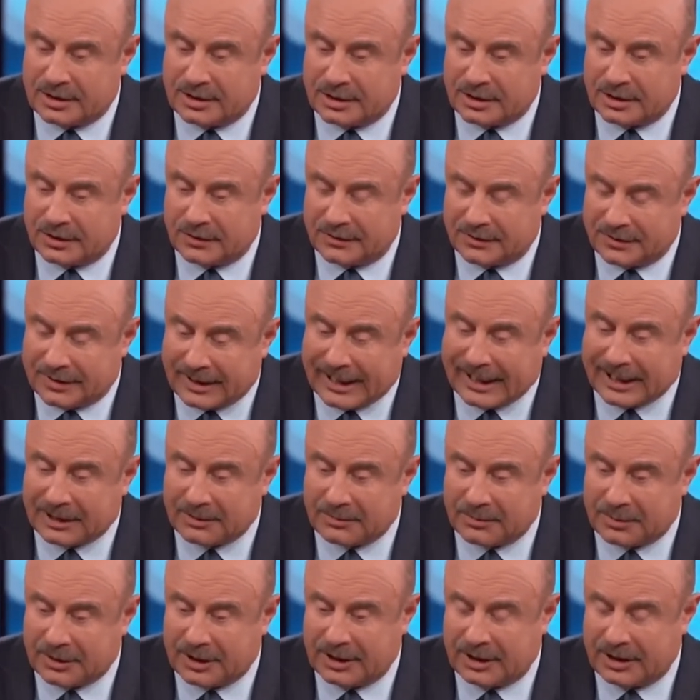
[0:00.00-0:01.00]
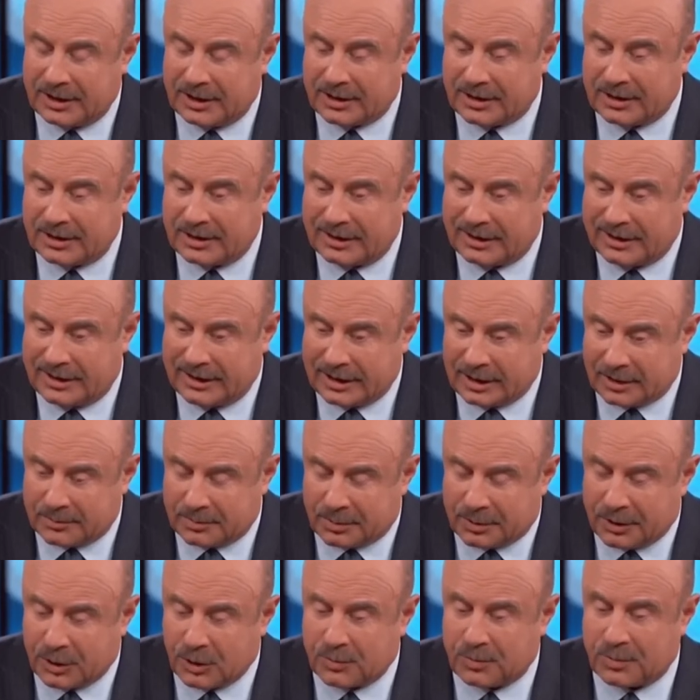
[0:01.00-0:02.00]
to that being
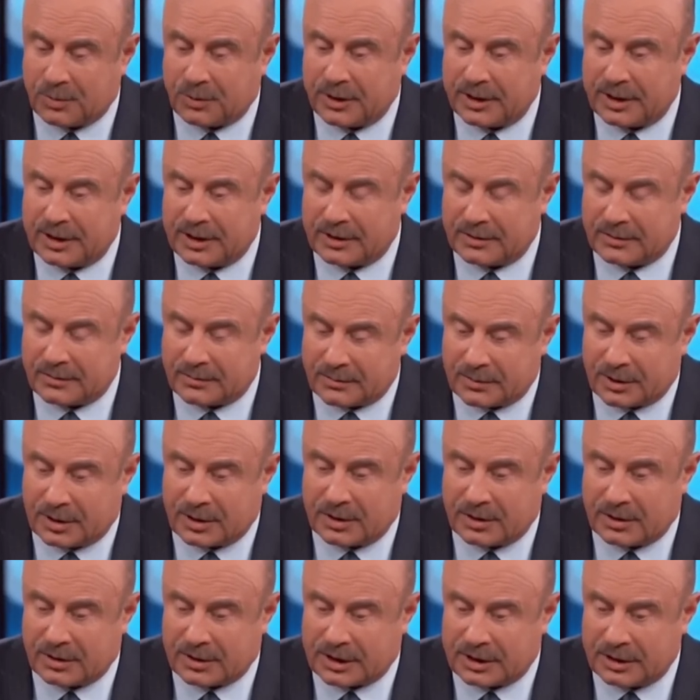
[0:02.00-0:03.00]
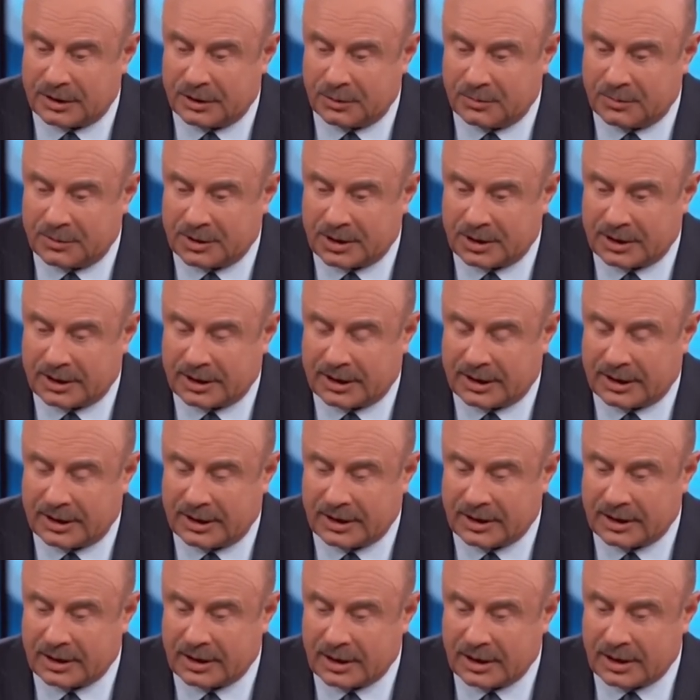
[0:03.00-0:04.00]
inappropriate, wrong, and
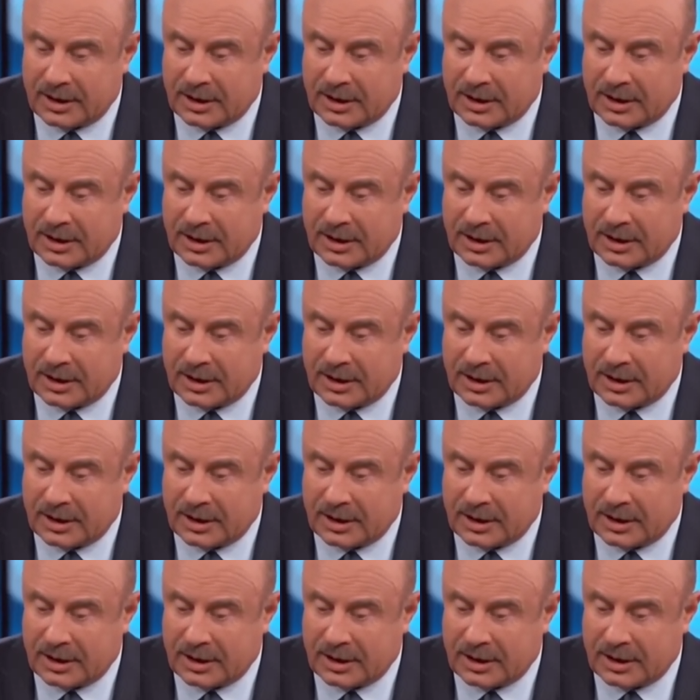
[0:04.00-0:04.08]
humiliating,